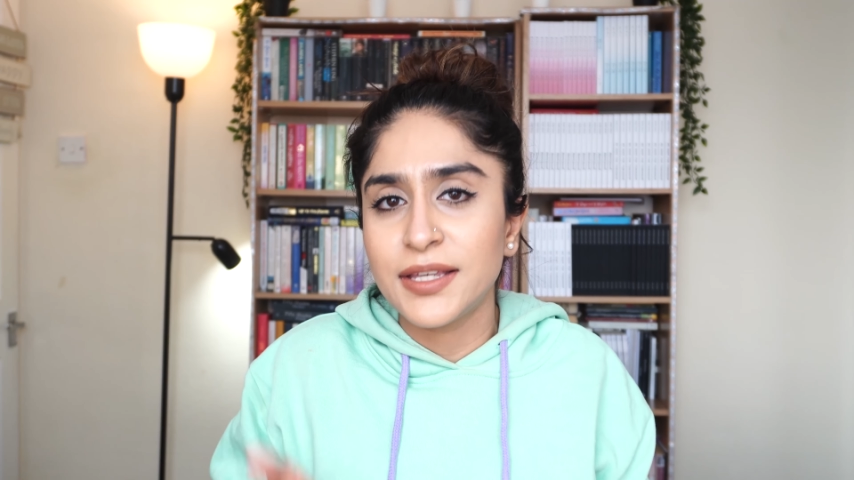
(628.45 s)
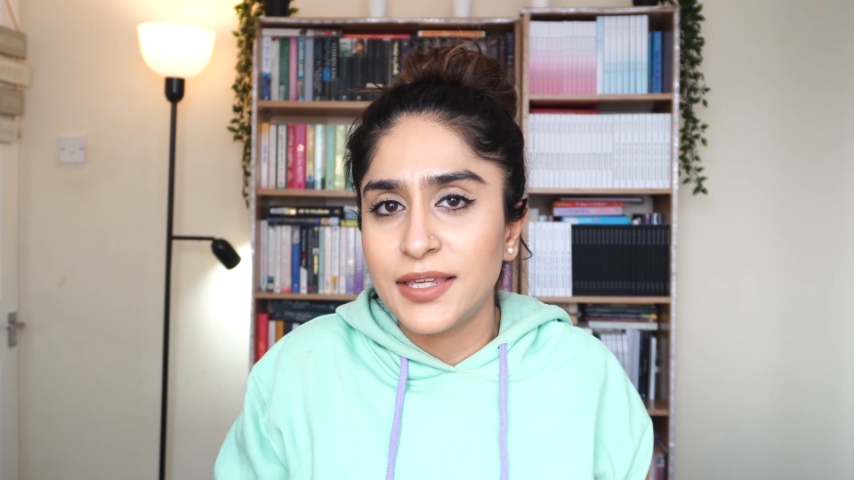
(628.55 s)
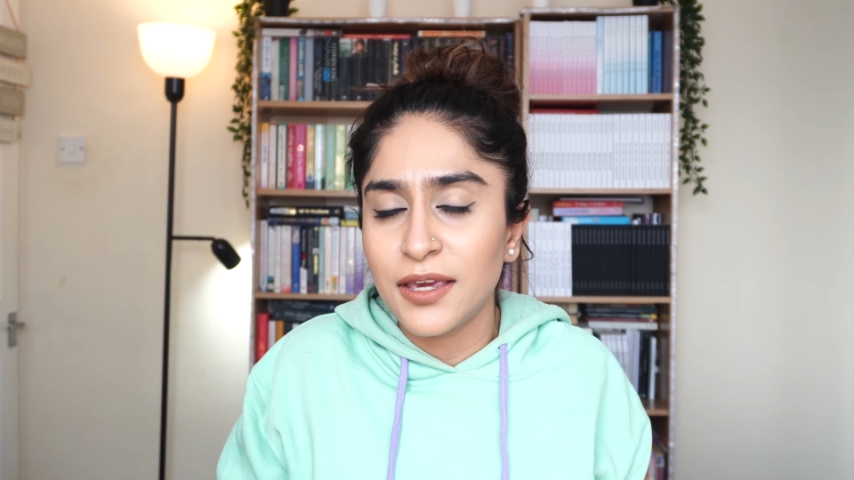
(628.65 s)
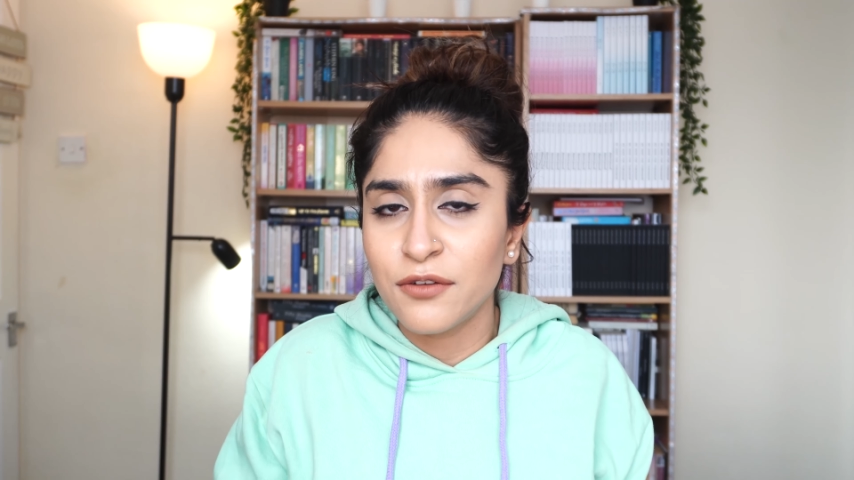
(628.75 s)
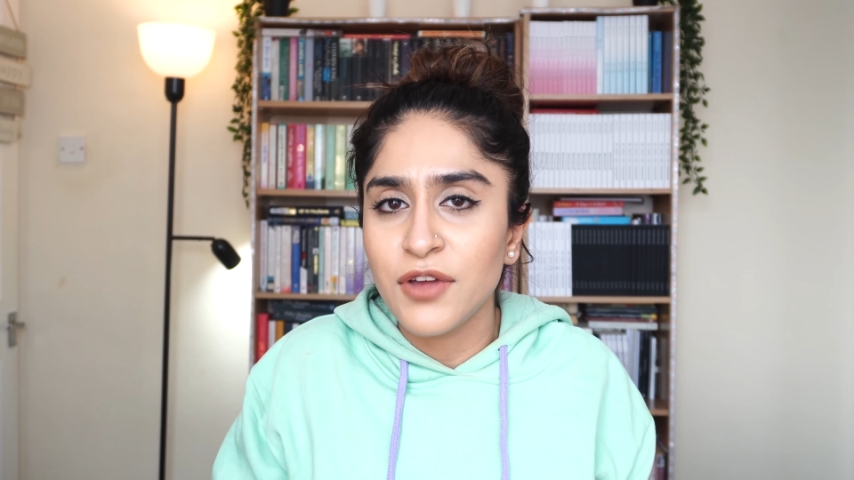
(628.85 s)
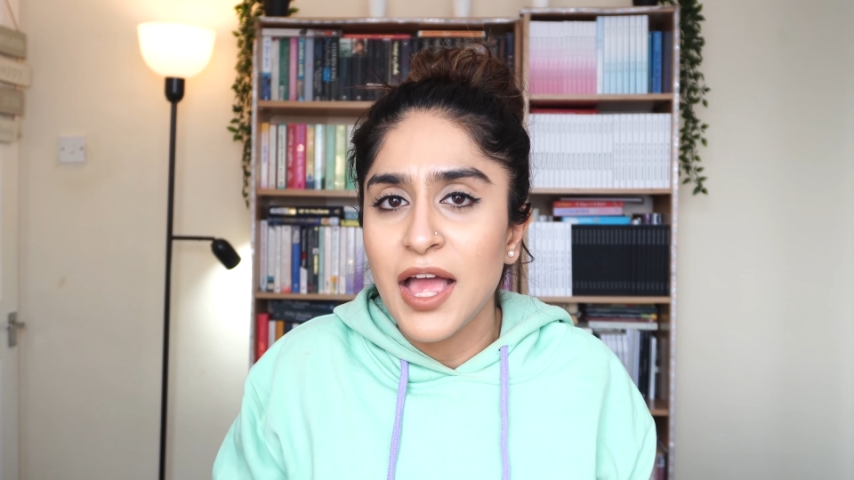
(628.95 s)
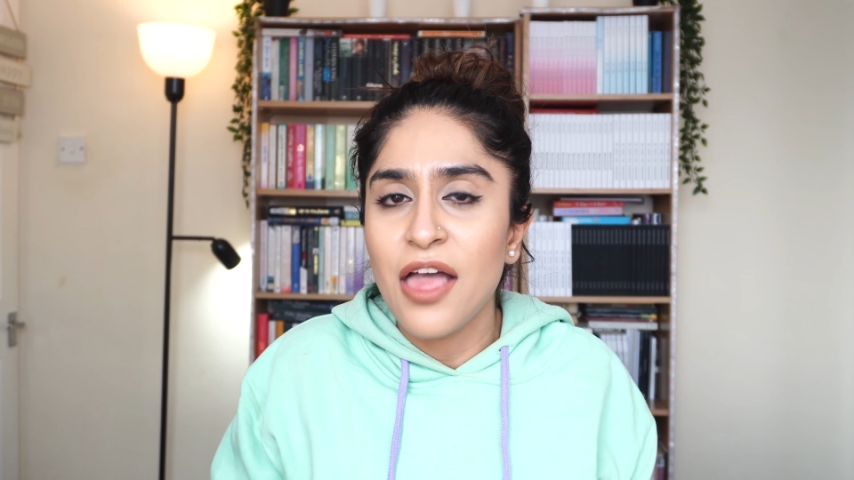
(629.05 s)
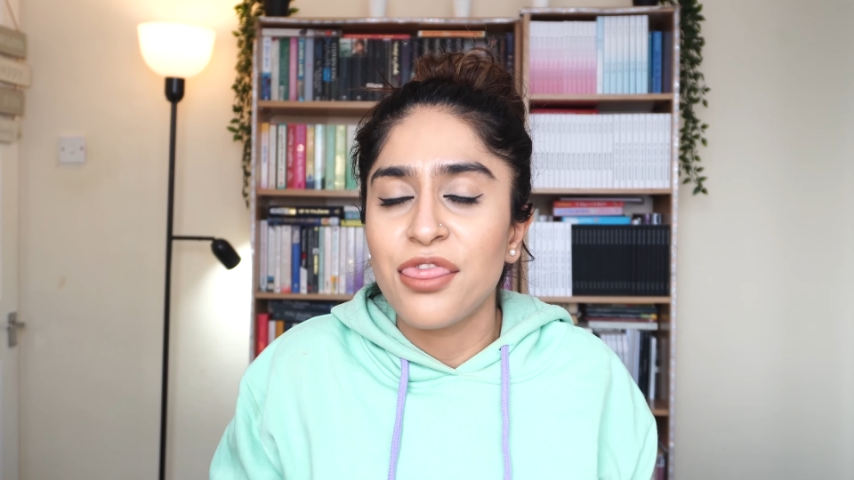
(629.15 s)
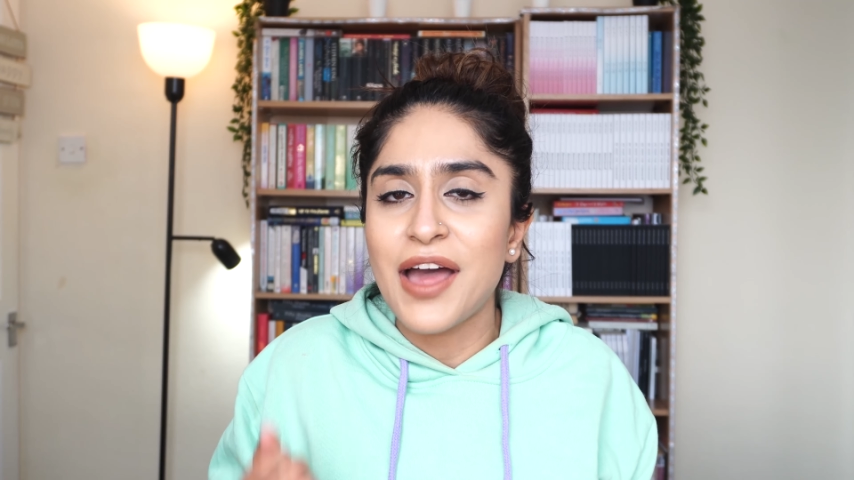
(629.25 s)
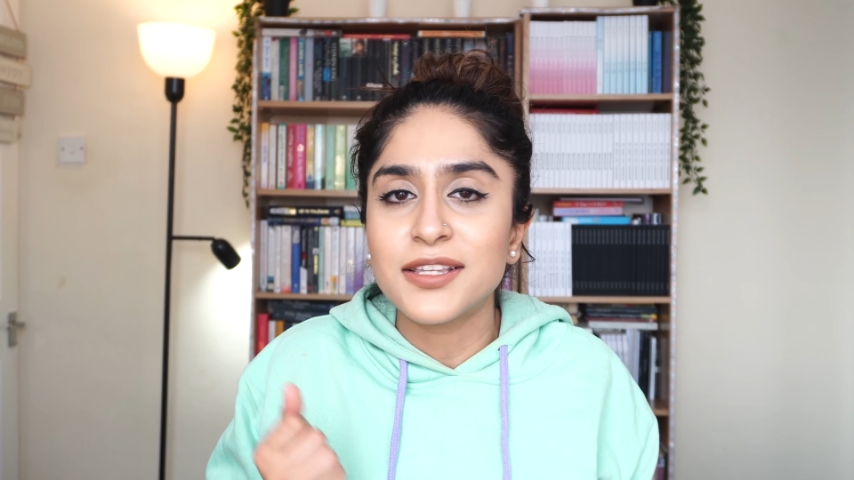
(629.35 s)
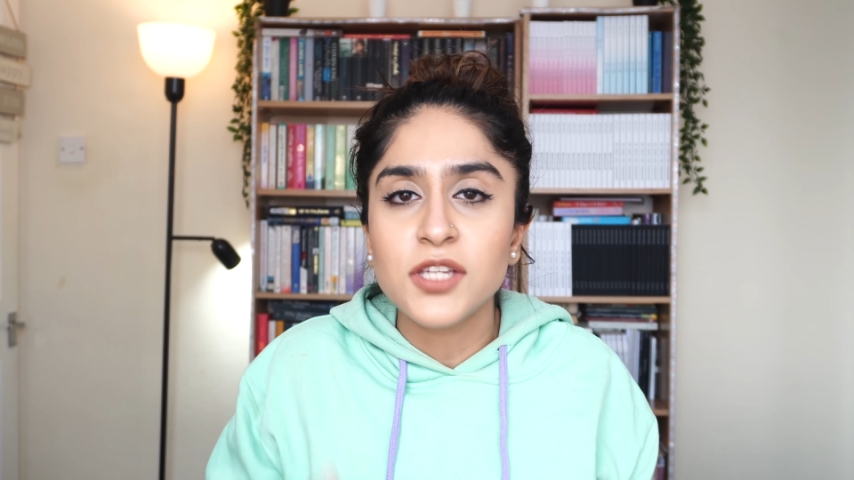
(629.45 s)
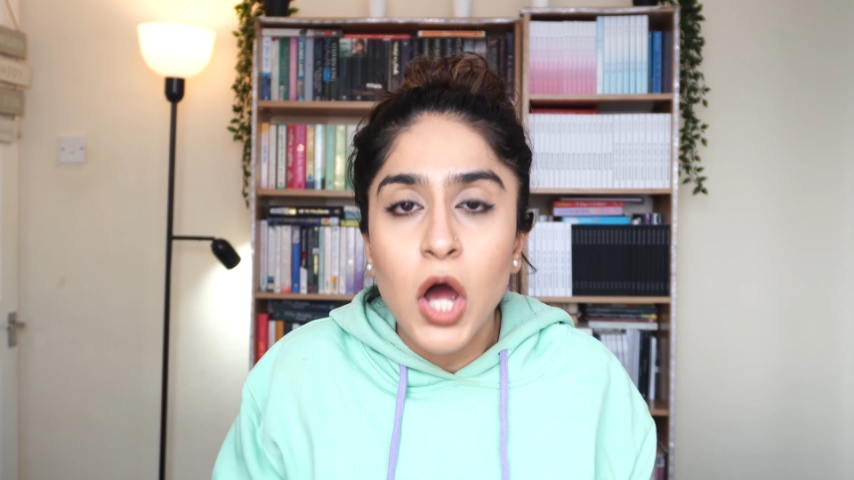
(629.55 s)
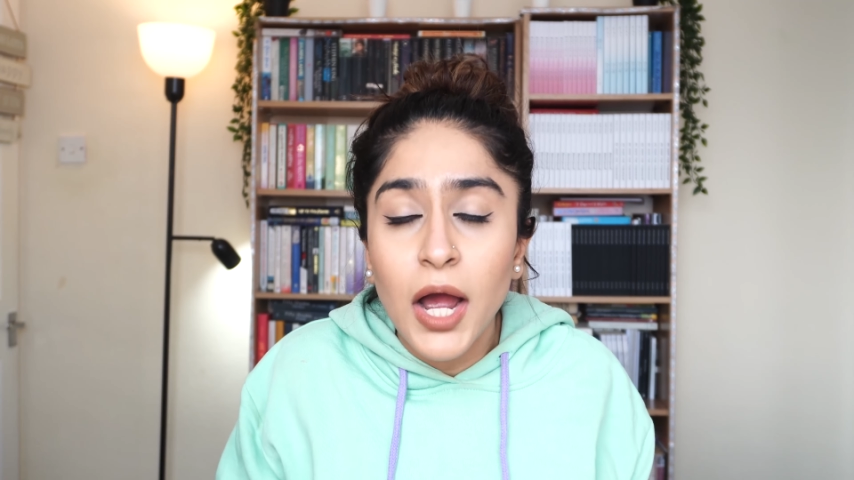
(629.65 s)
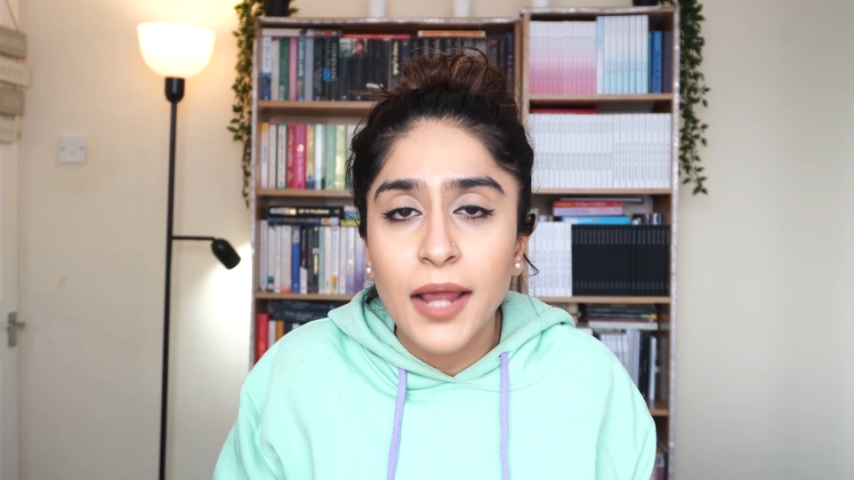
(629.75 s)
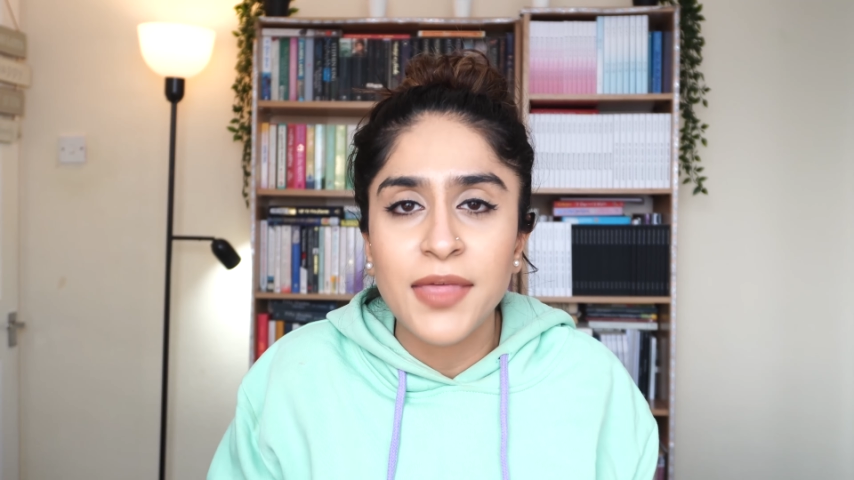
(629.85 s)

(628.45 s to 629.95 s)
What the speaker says: give that time,